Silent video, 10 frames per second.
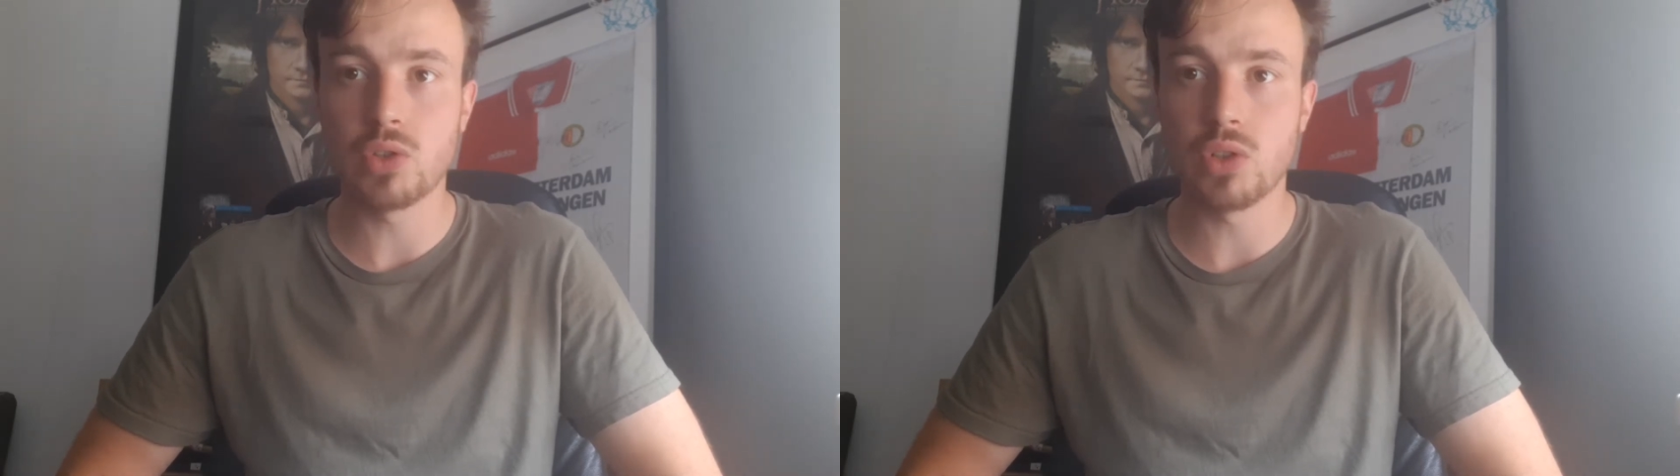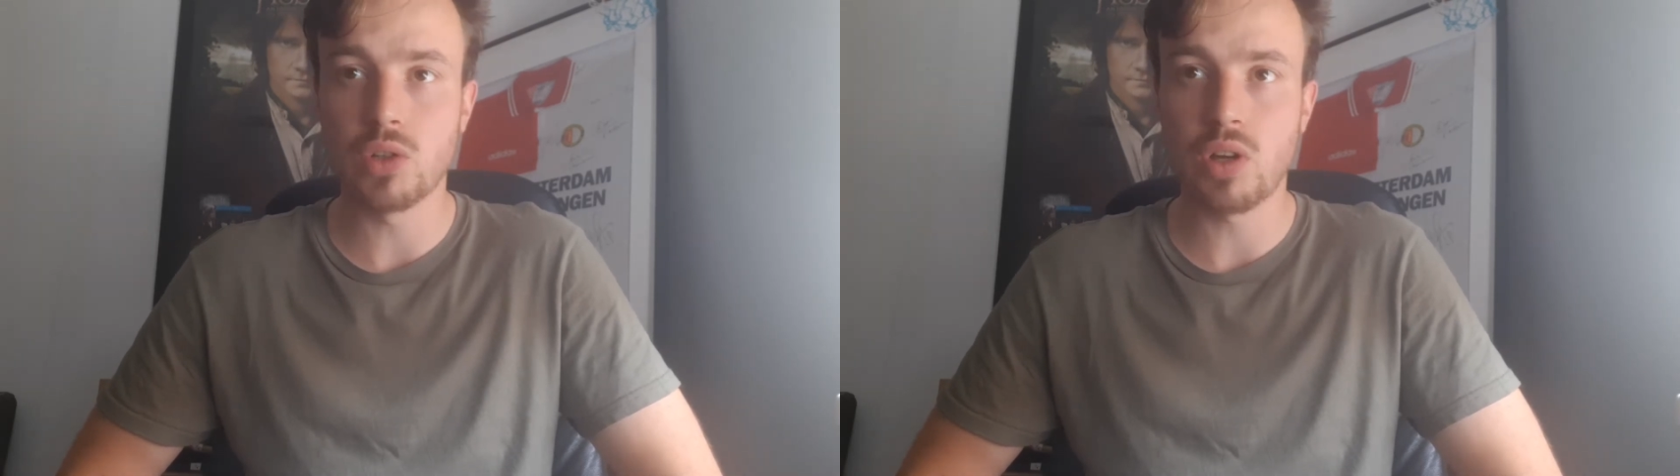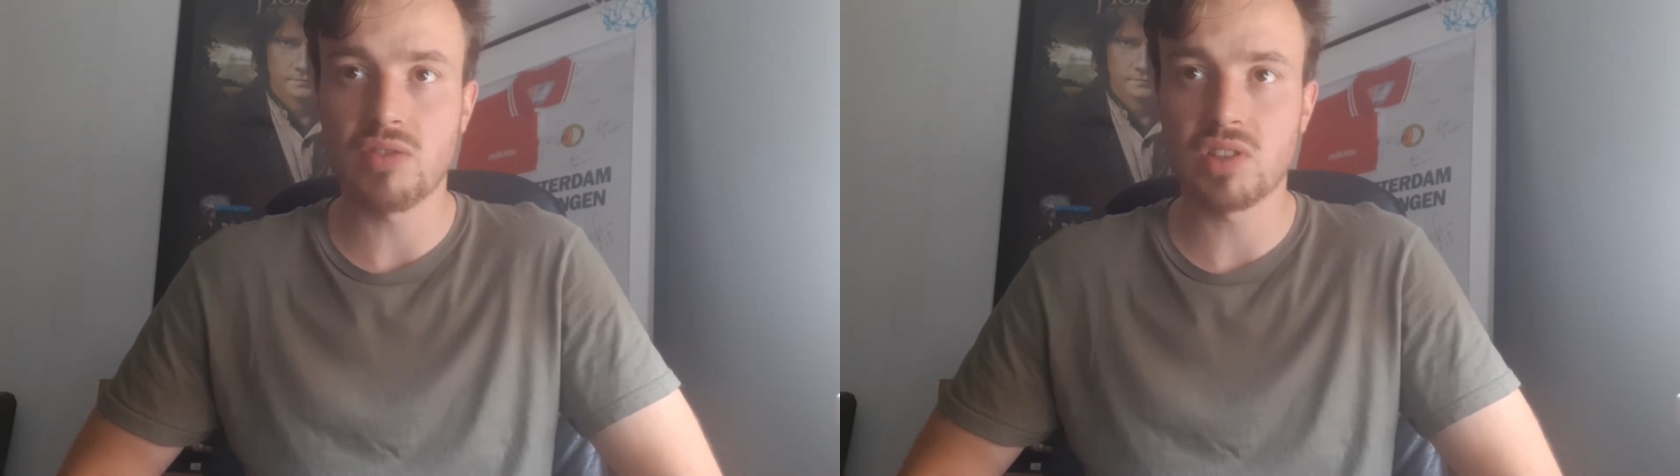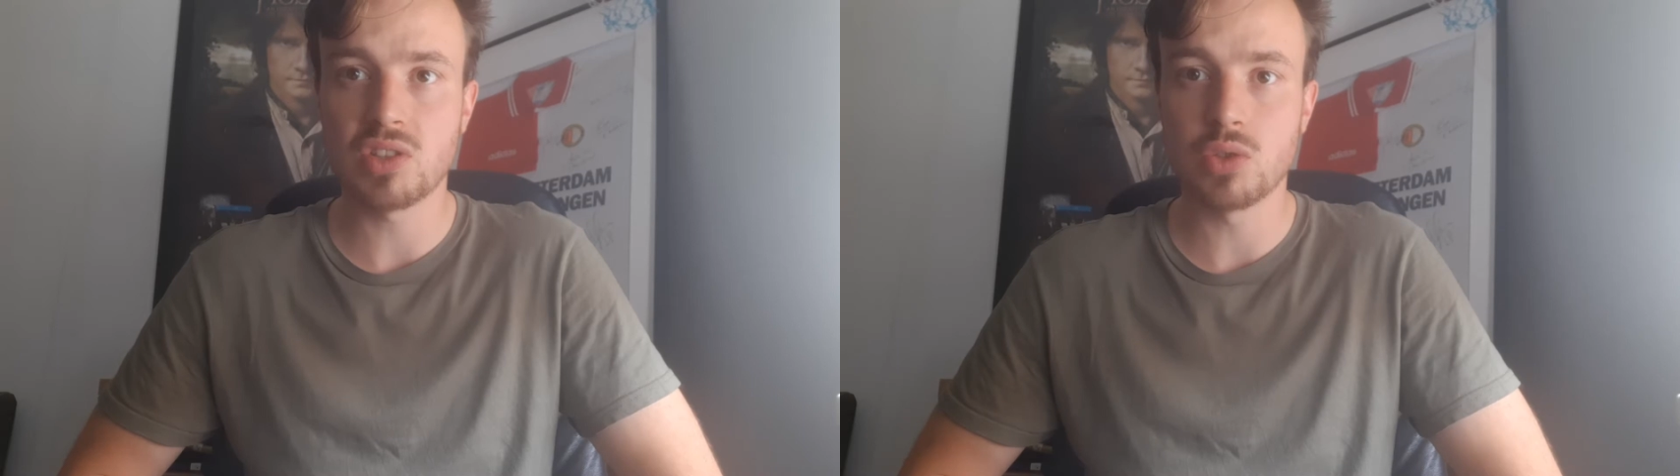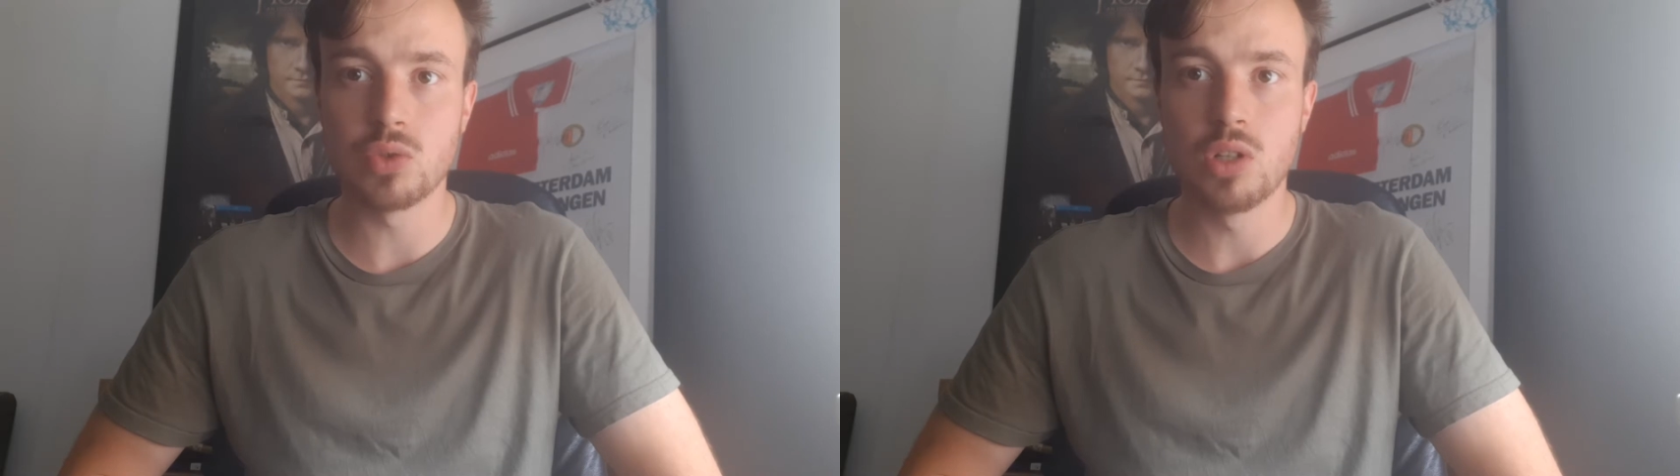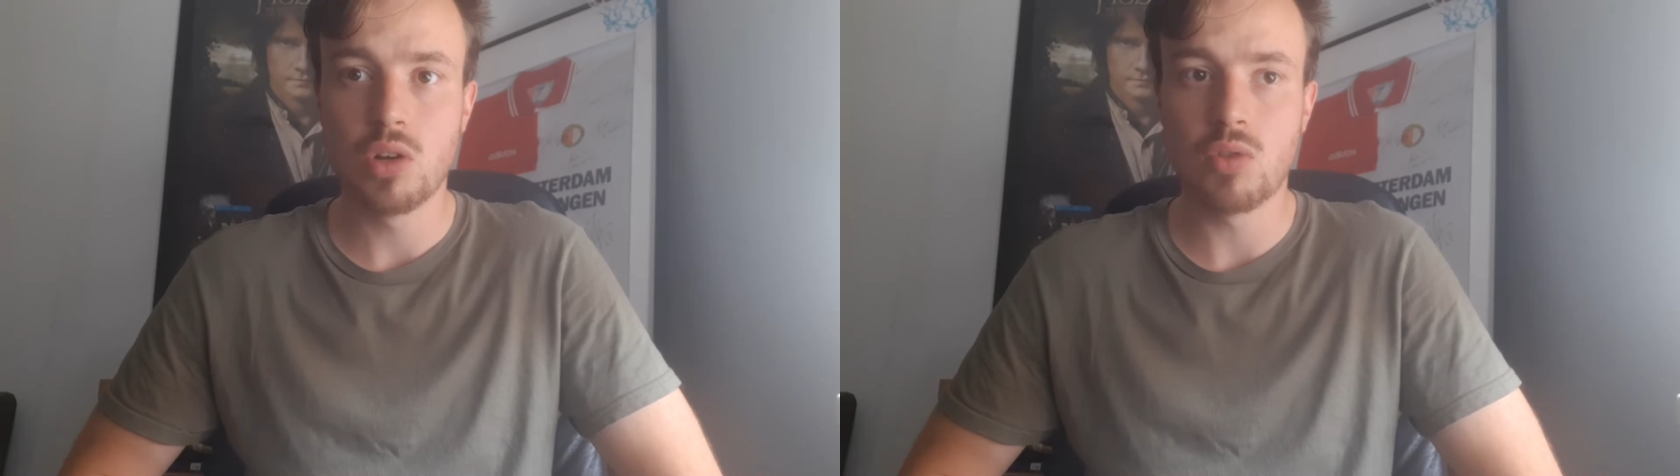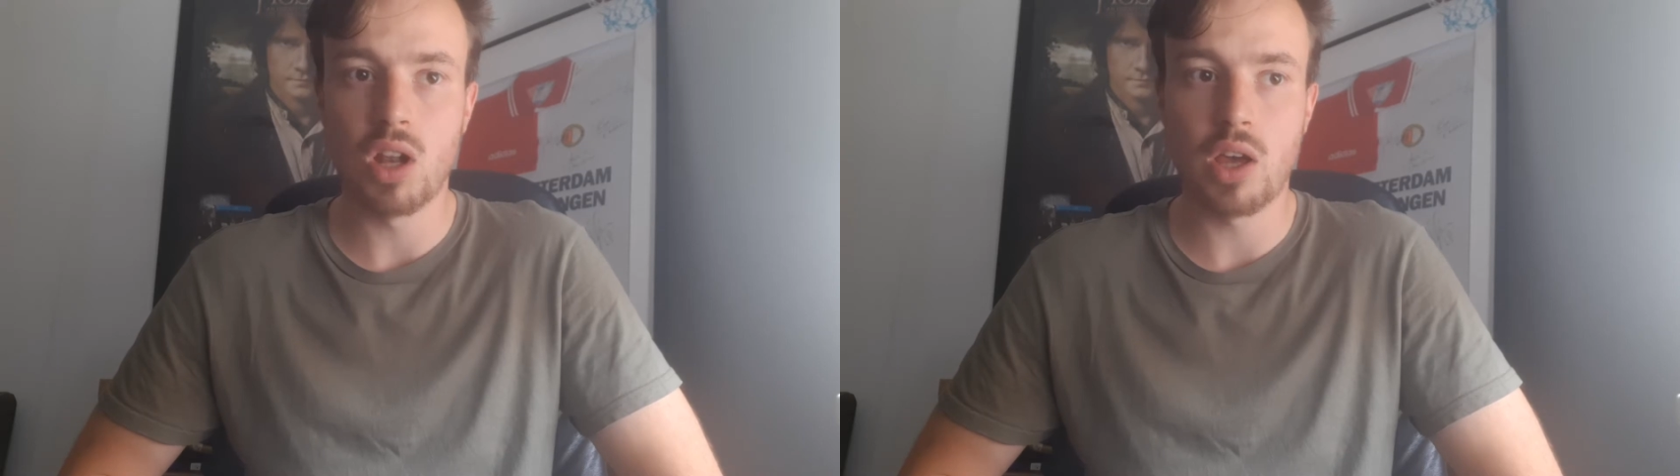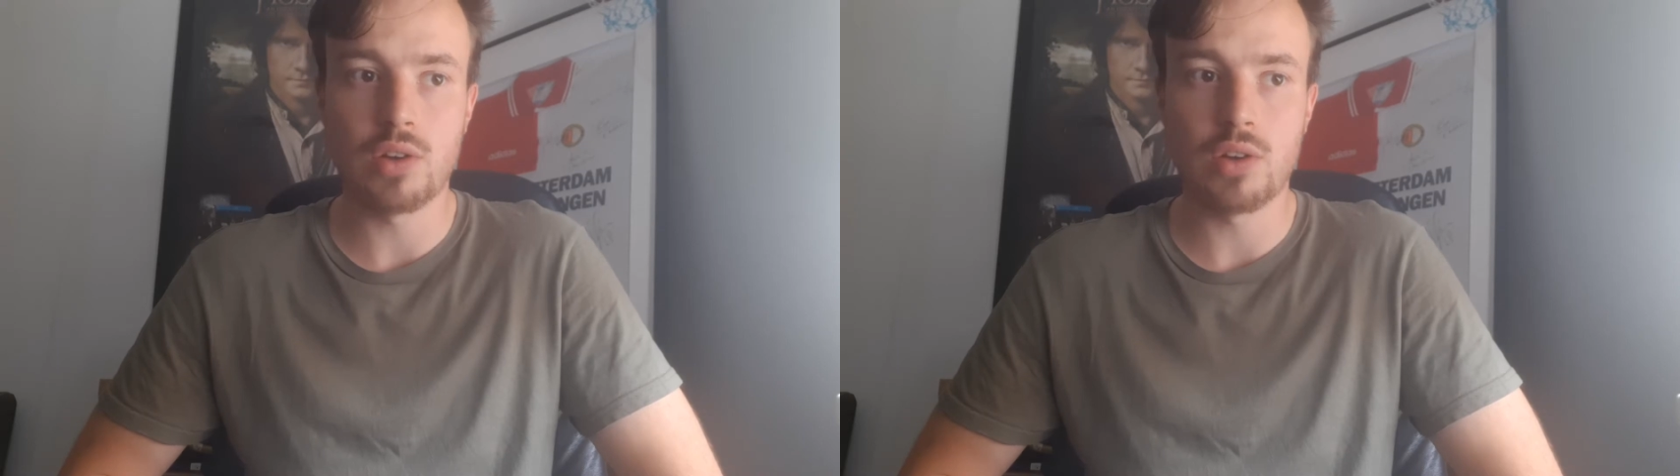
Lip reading: you know, having to rely